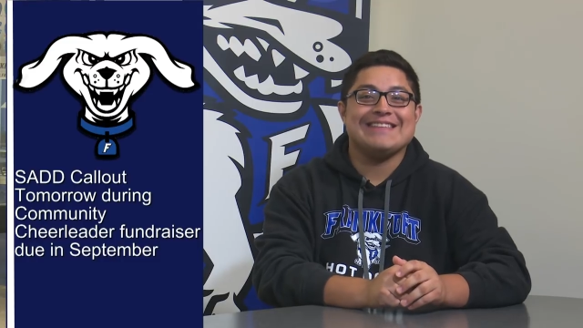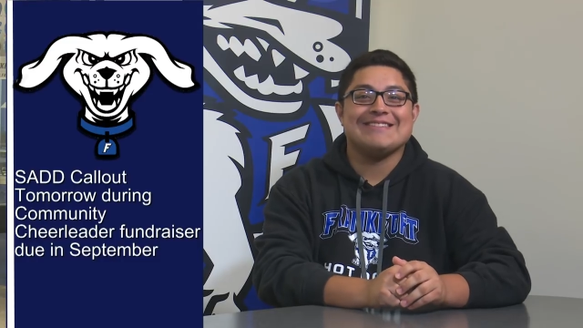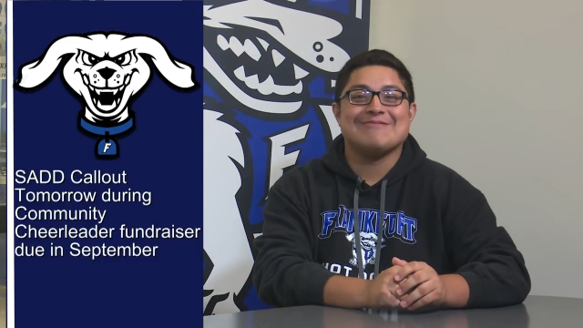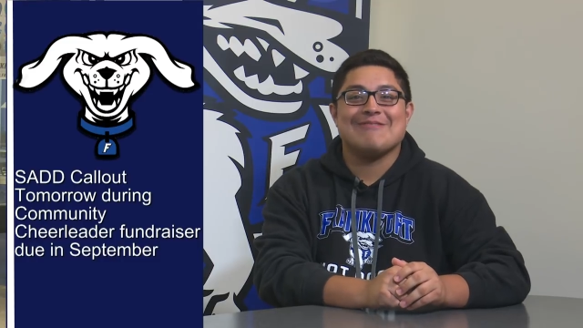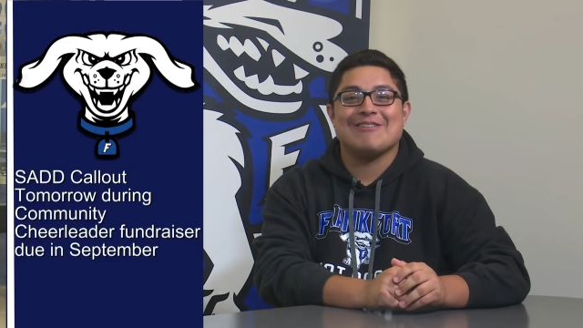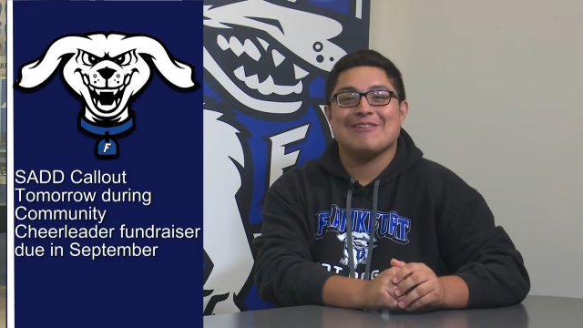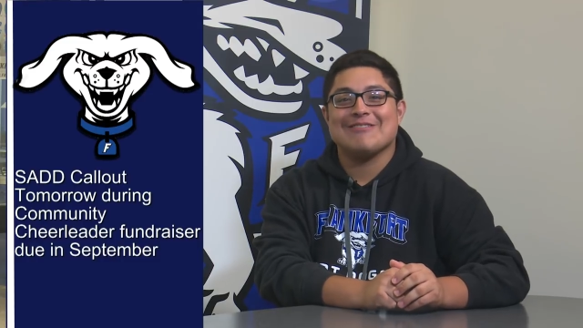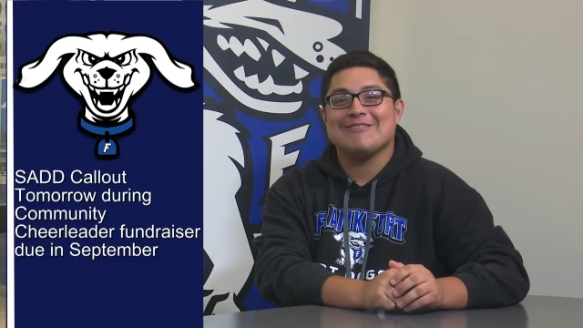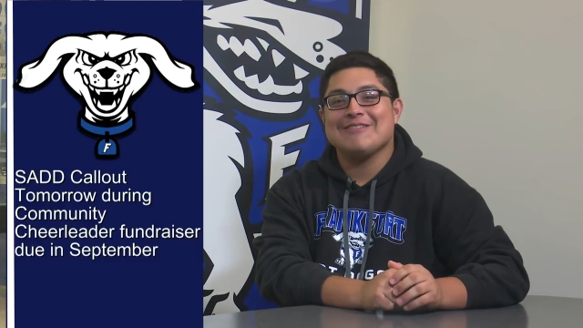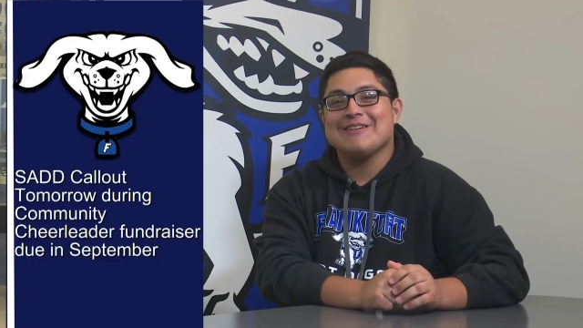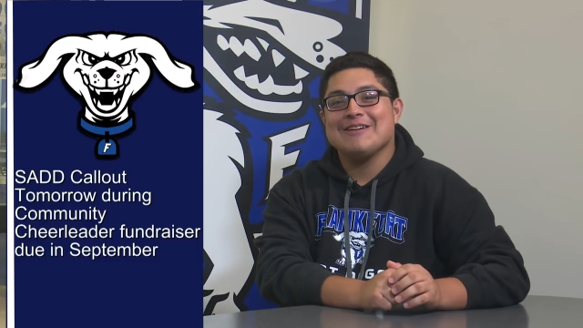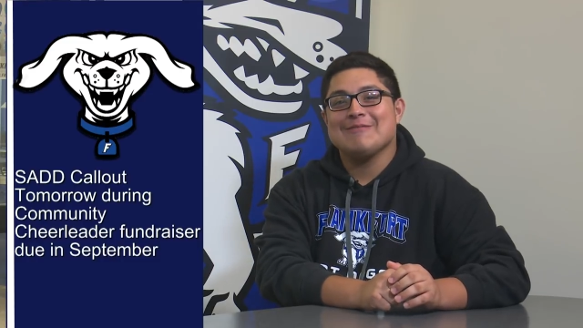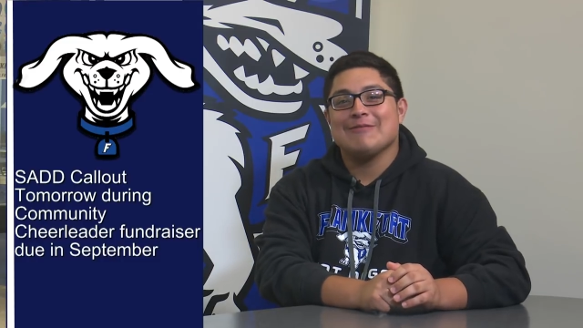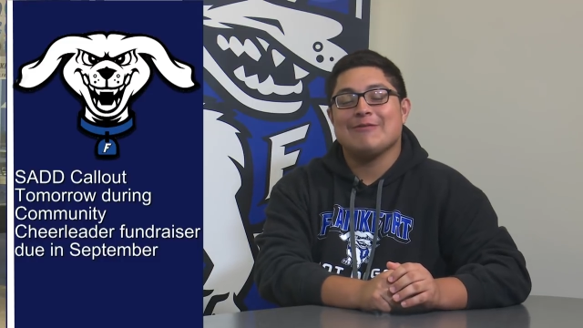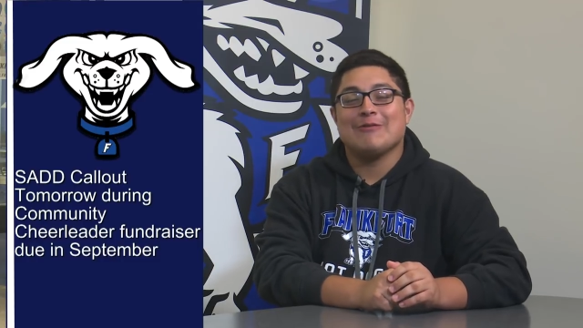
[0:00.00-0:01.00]
tomorrow,
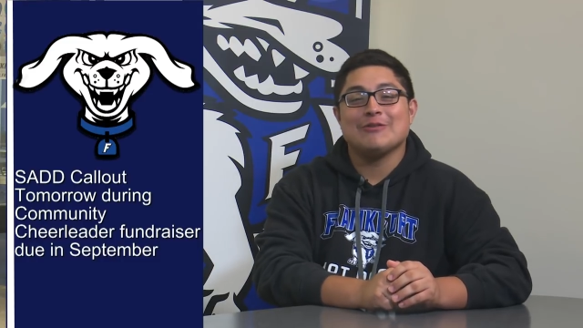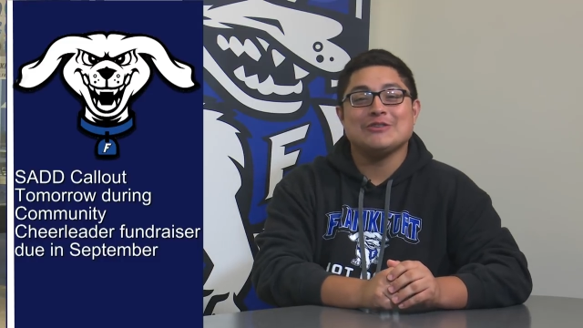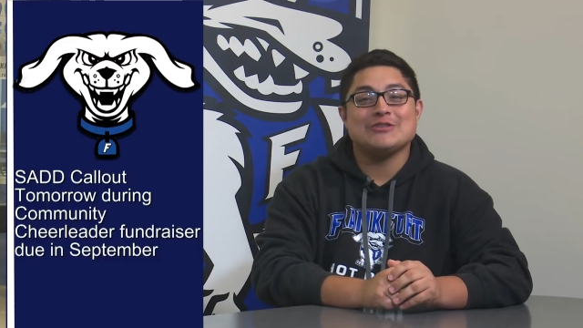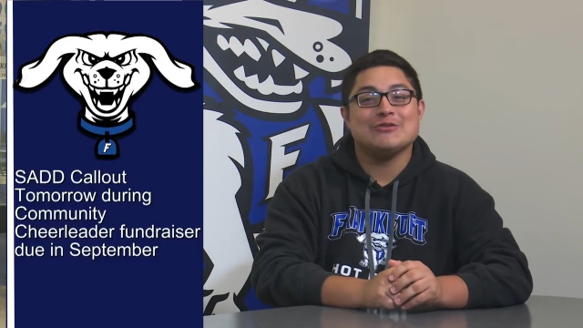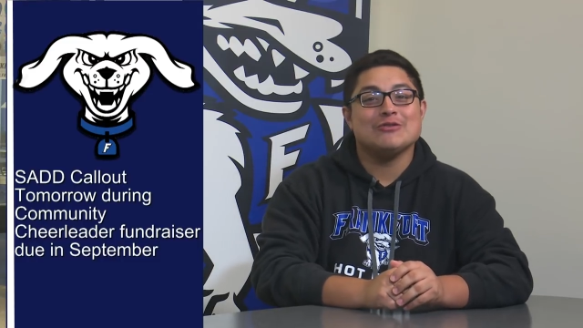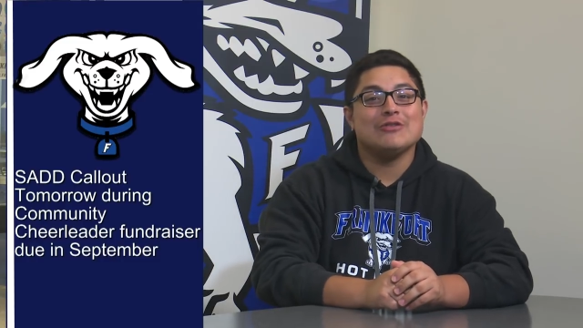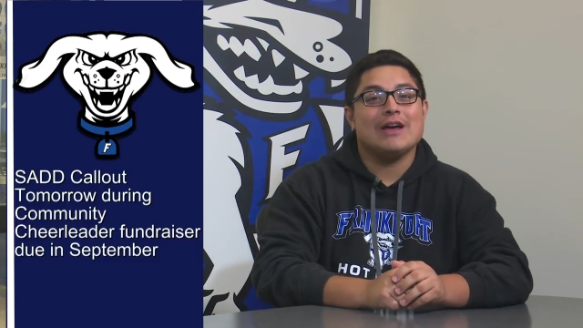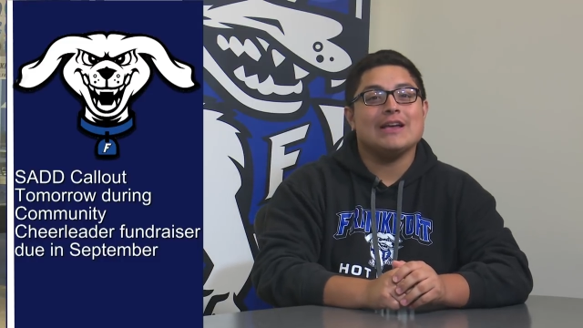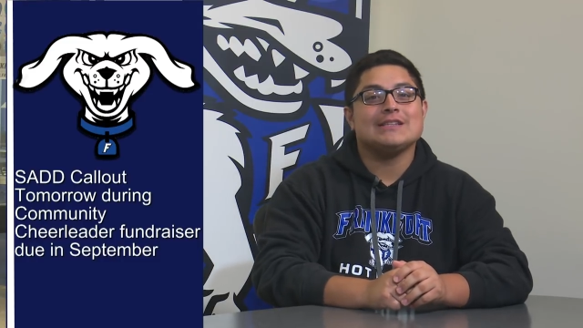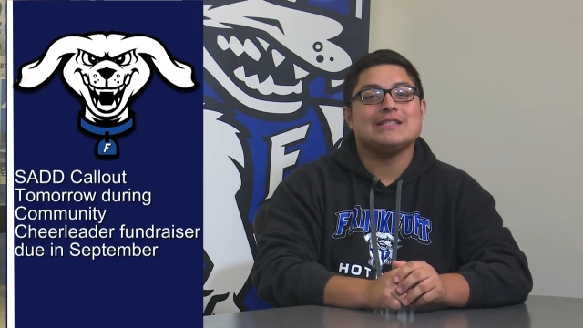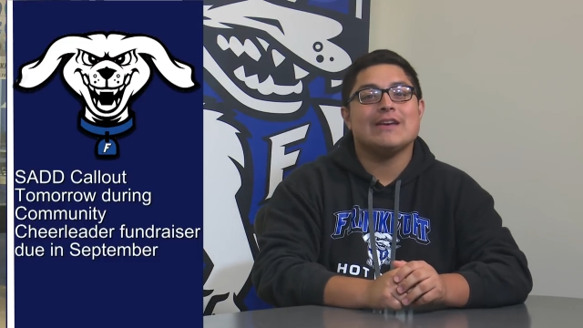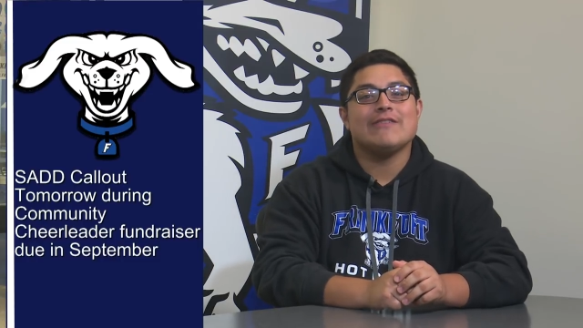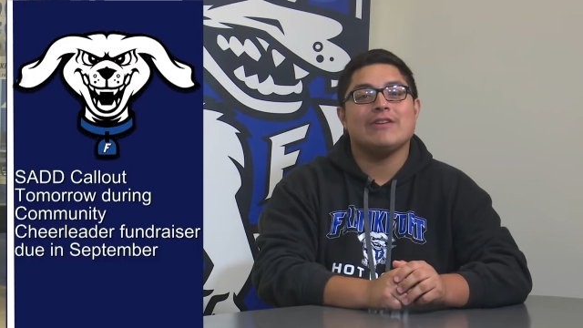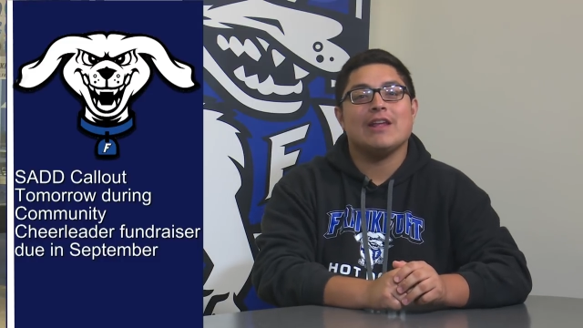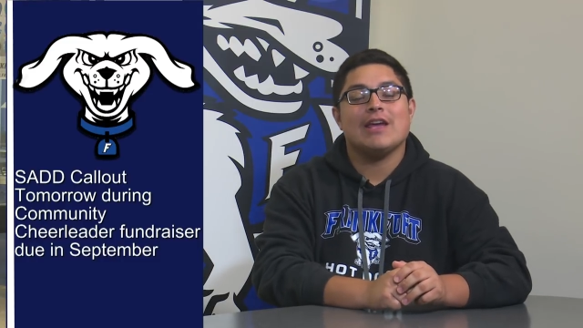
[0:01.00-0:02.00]
before school at
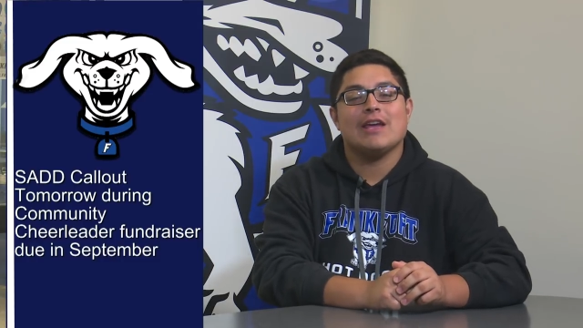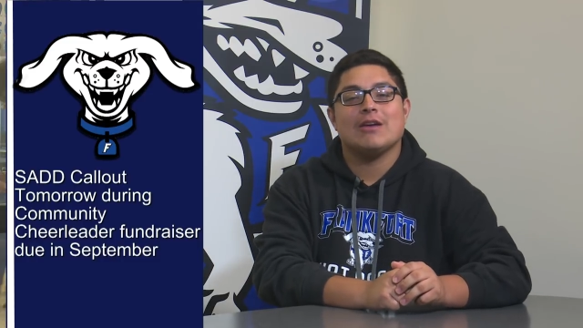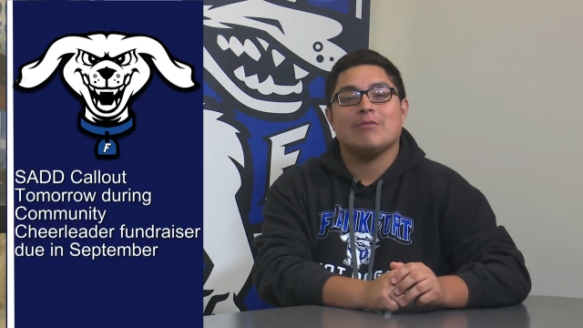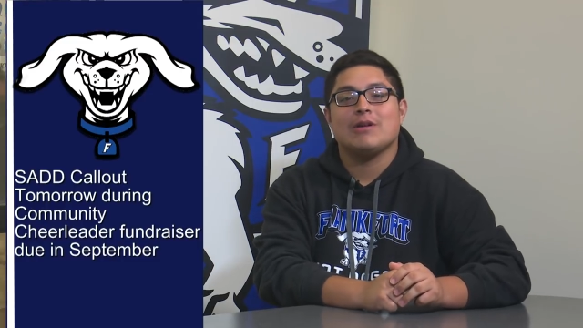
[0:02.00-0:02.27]
7 a.m.